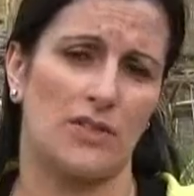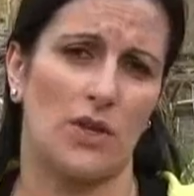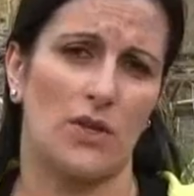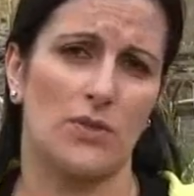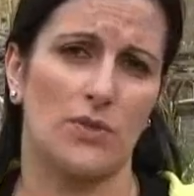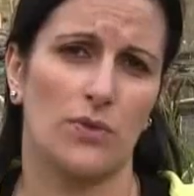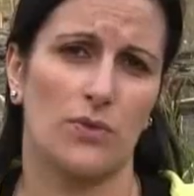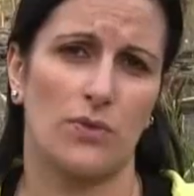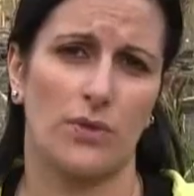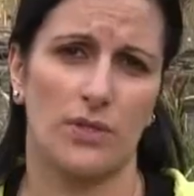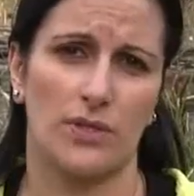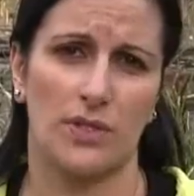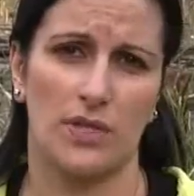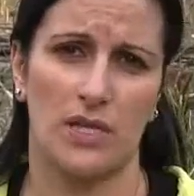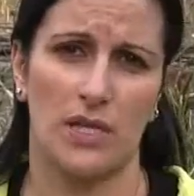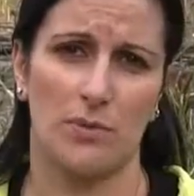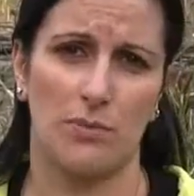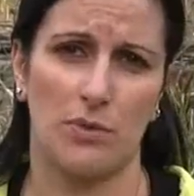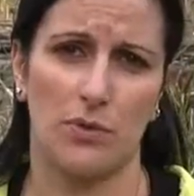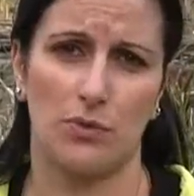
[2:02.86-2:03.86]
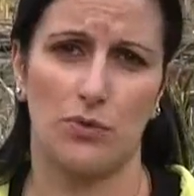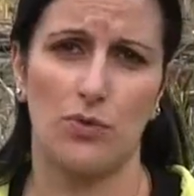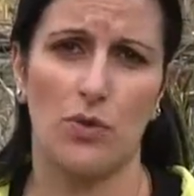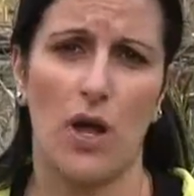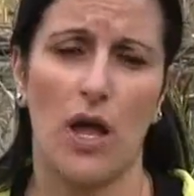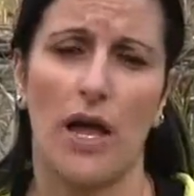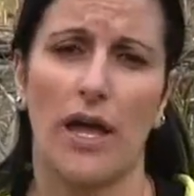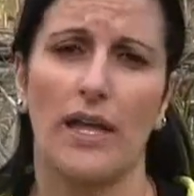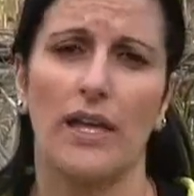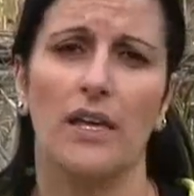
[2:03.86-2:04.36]
it's also going to keep you
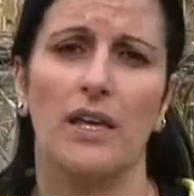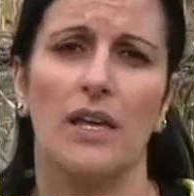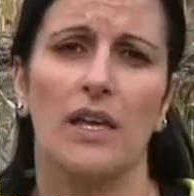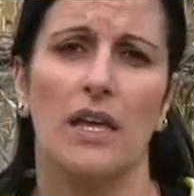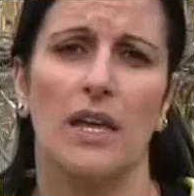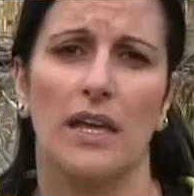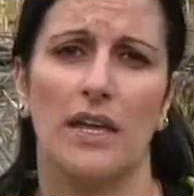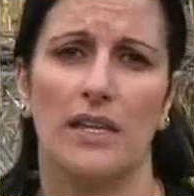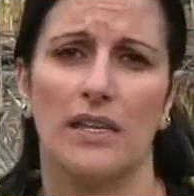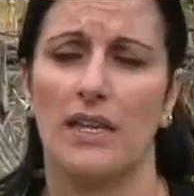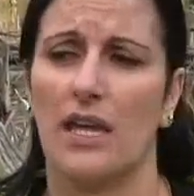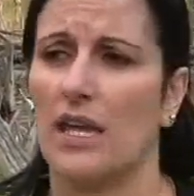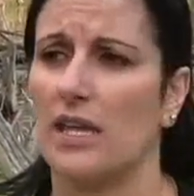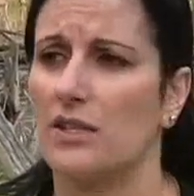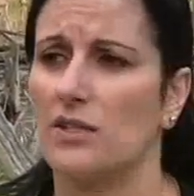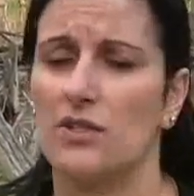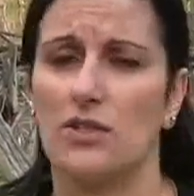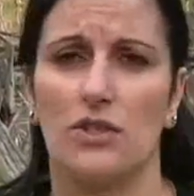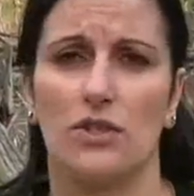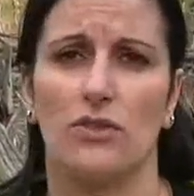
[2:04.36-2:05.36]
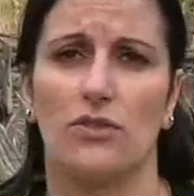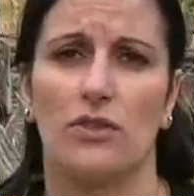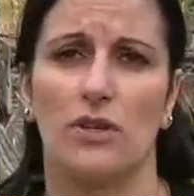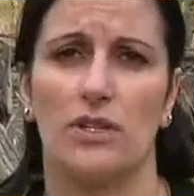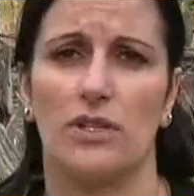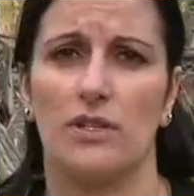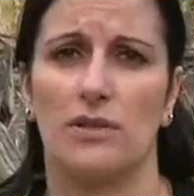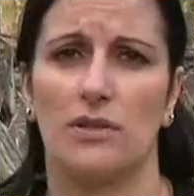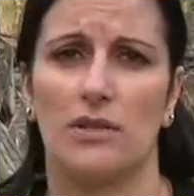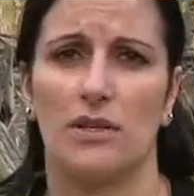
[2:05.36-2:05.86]
dry in case you're
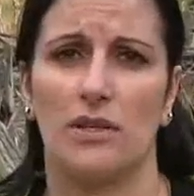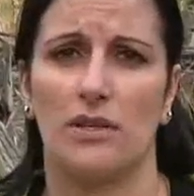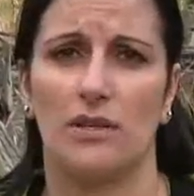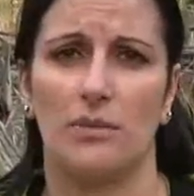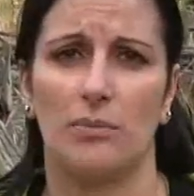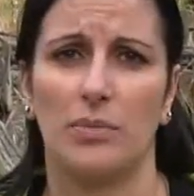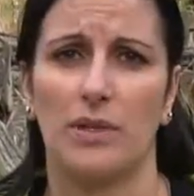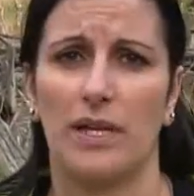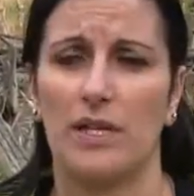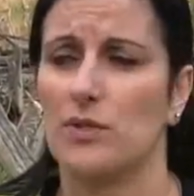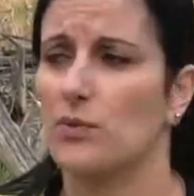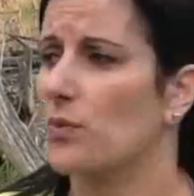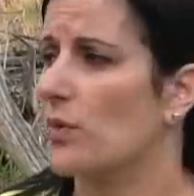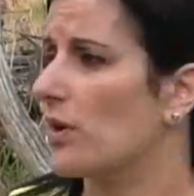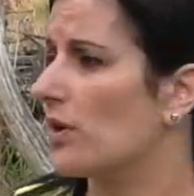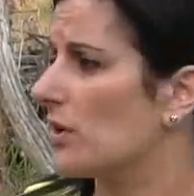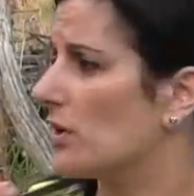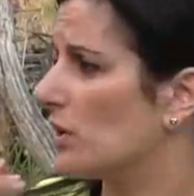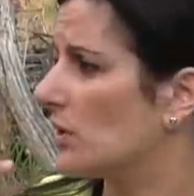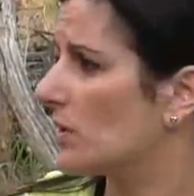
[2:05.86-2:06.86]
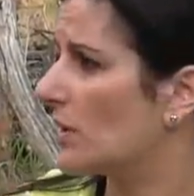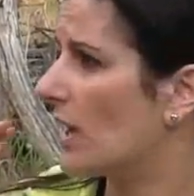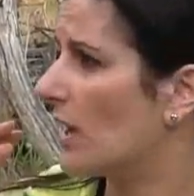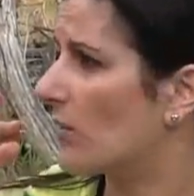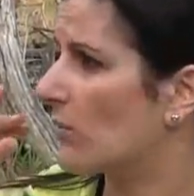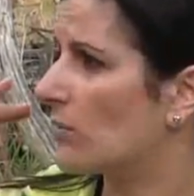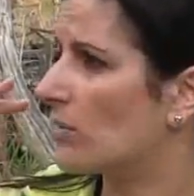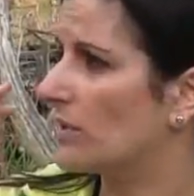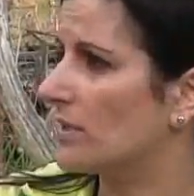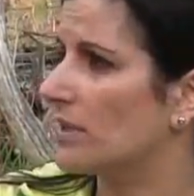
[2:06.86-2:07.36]
in a place where you
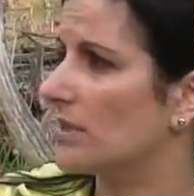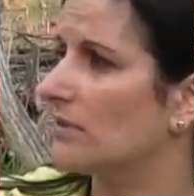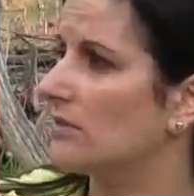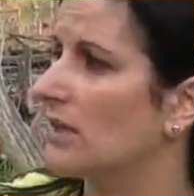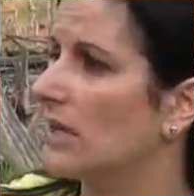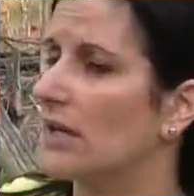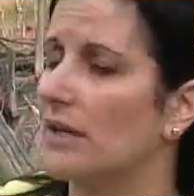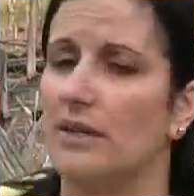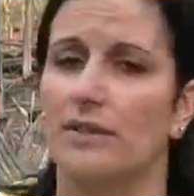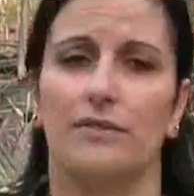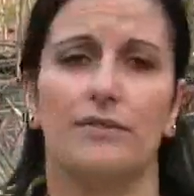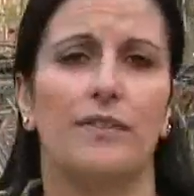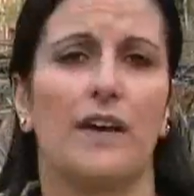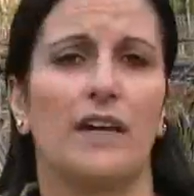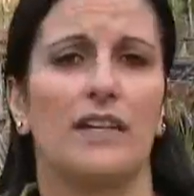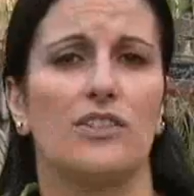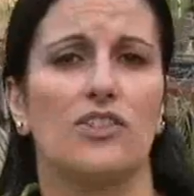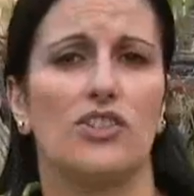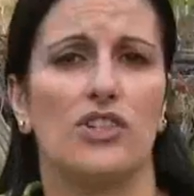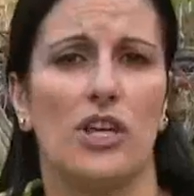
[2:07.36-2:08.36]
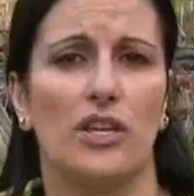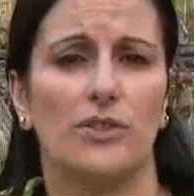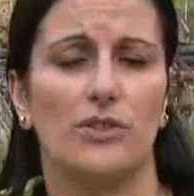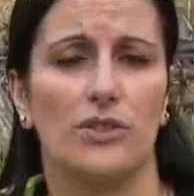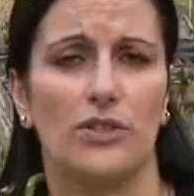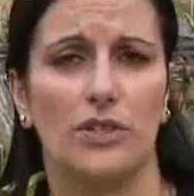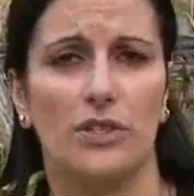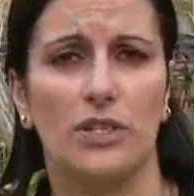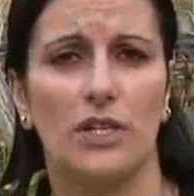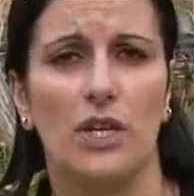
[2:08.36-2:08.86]
can't really find
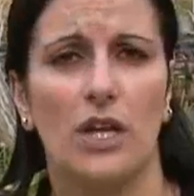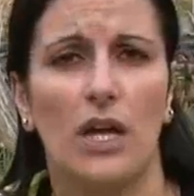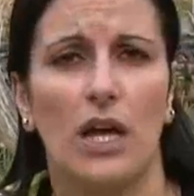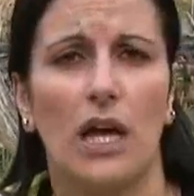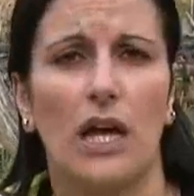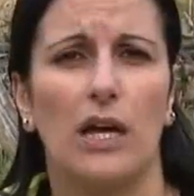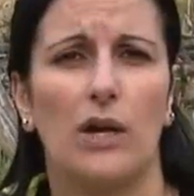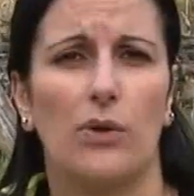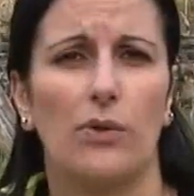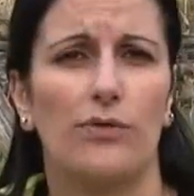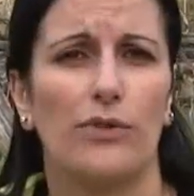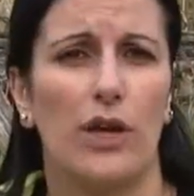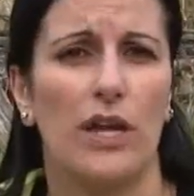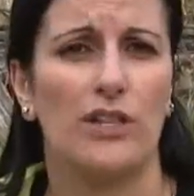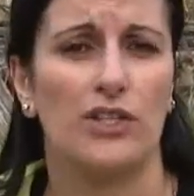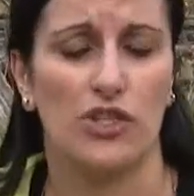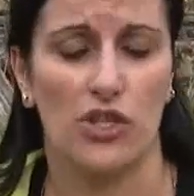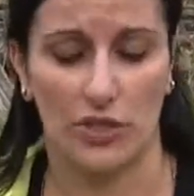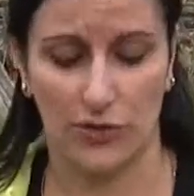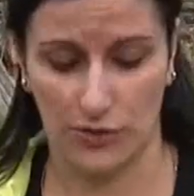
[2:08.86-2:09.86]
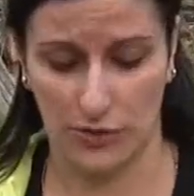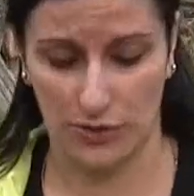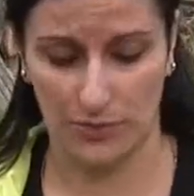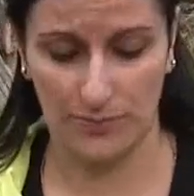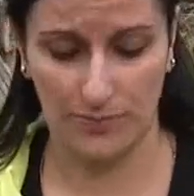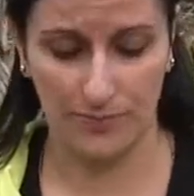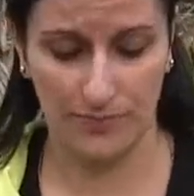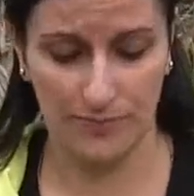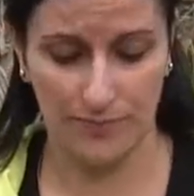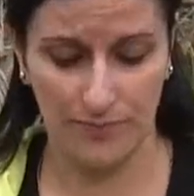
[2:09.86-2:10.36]
shelter, overhead shelter.
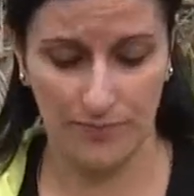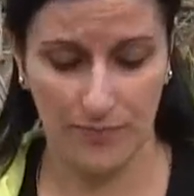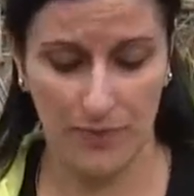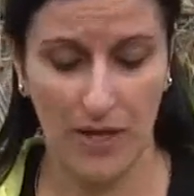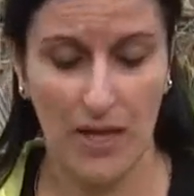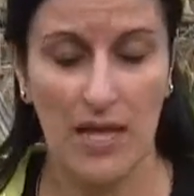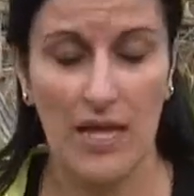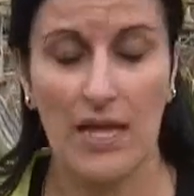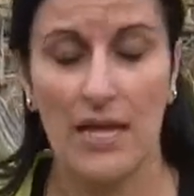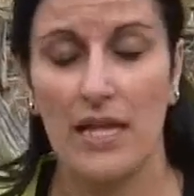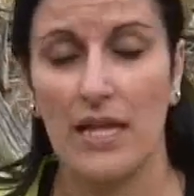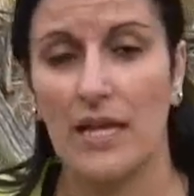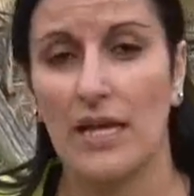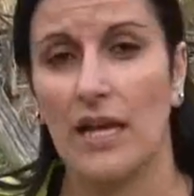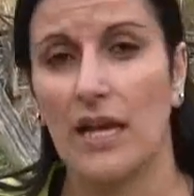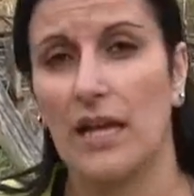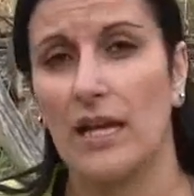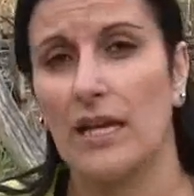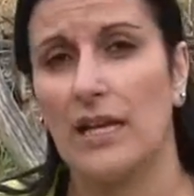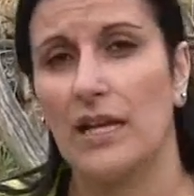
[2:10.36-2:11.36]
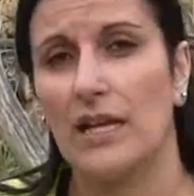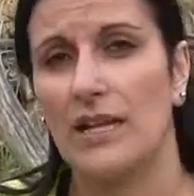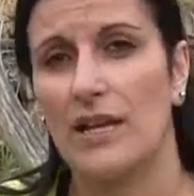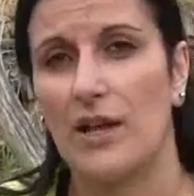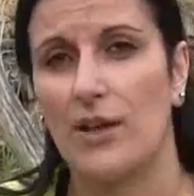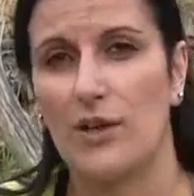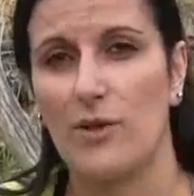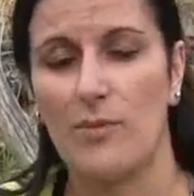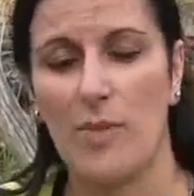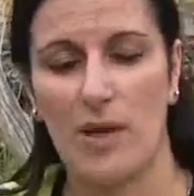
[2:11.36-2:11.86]

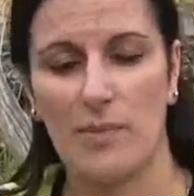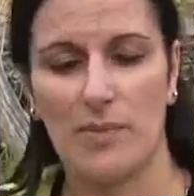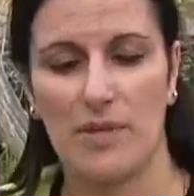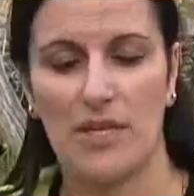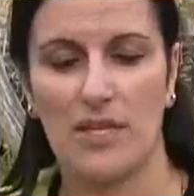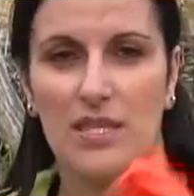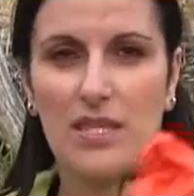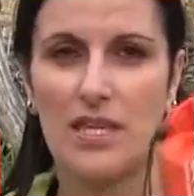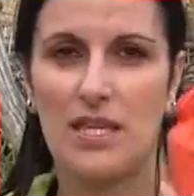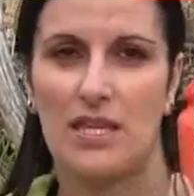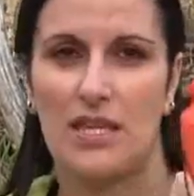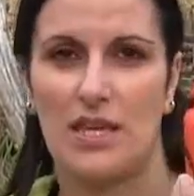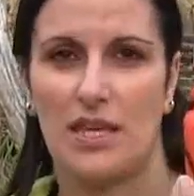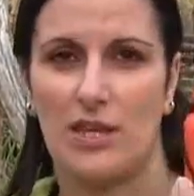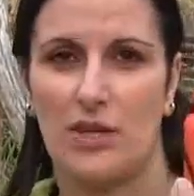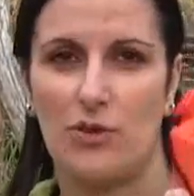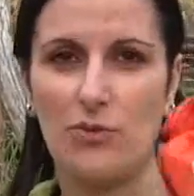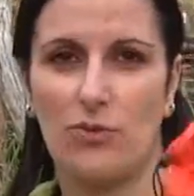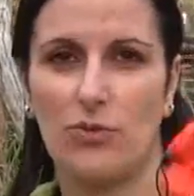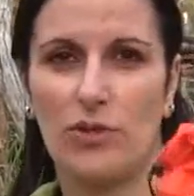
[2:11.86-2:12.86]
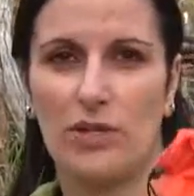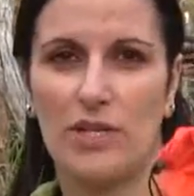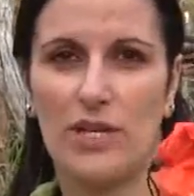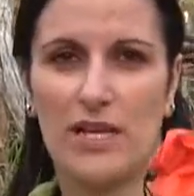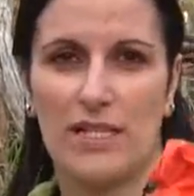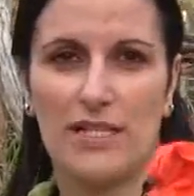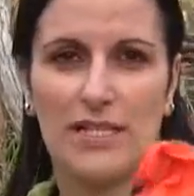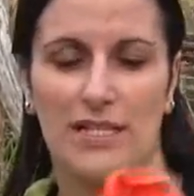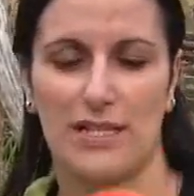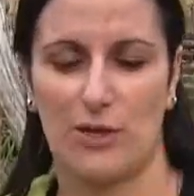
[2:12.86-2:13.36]
Now you might be thinking you wouldn't
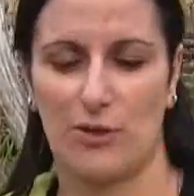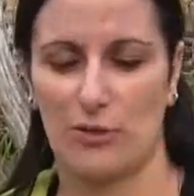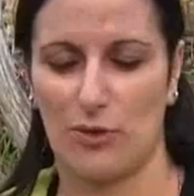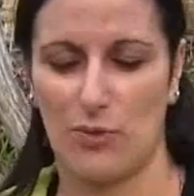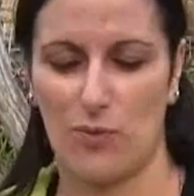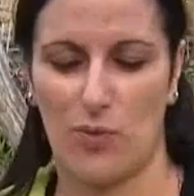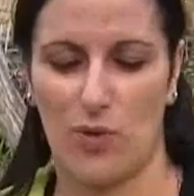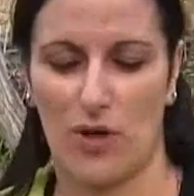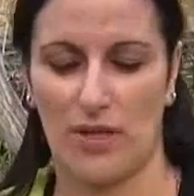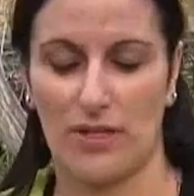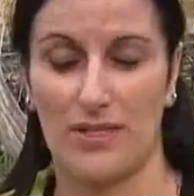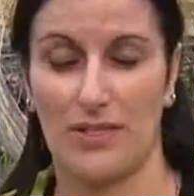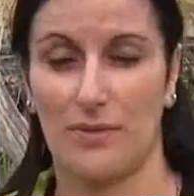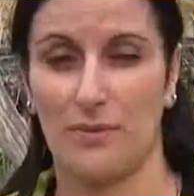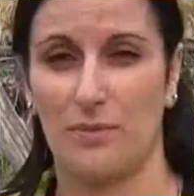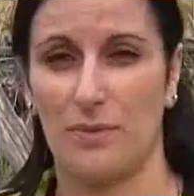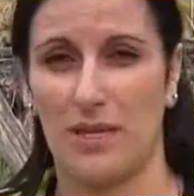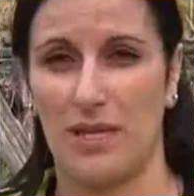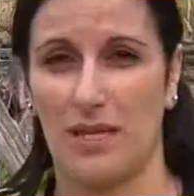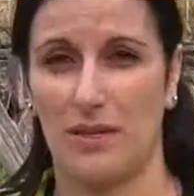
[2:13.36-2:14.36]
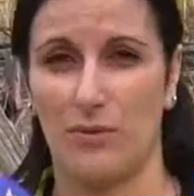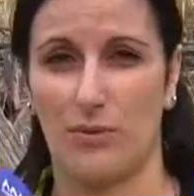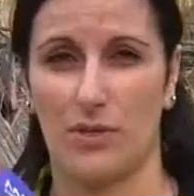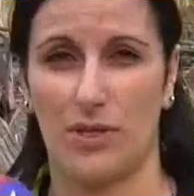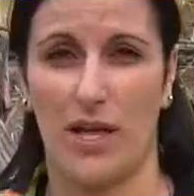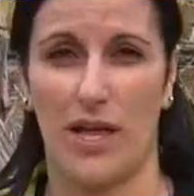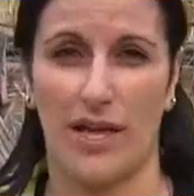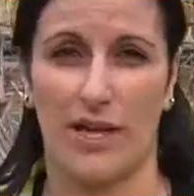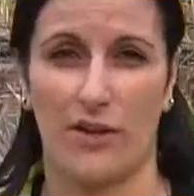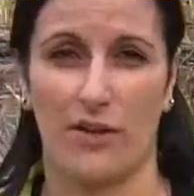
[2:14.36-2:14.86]
necessarily want to be
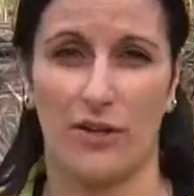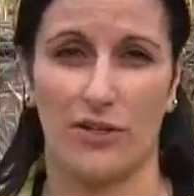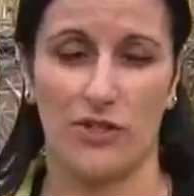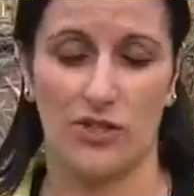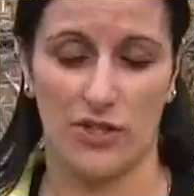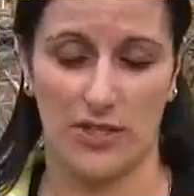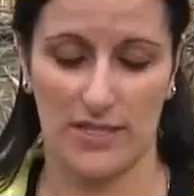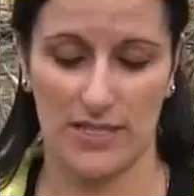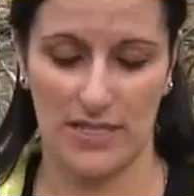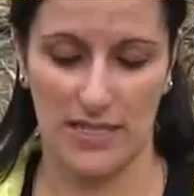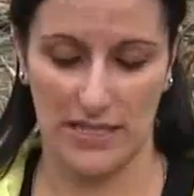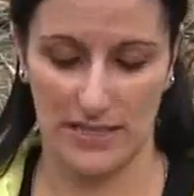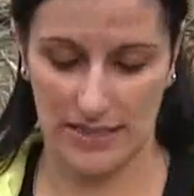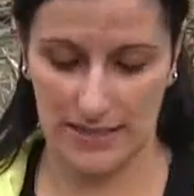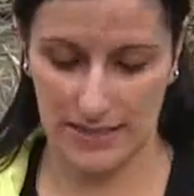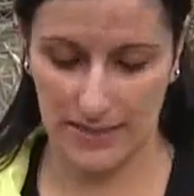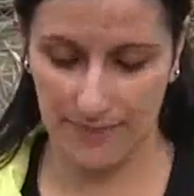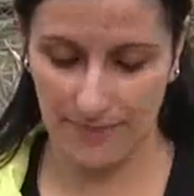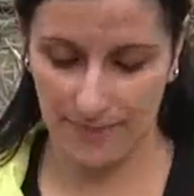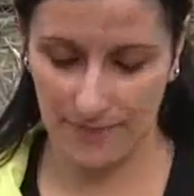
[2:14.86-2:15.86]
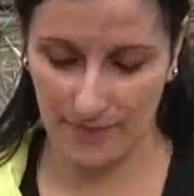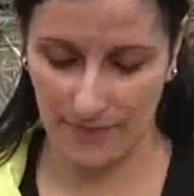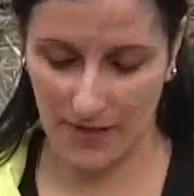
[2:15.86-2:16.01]
relying on just this.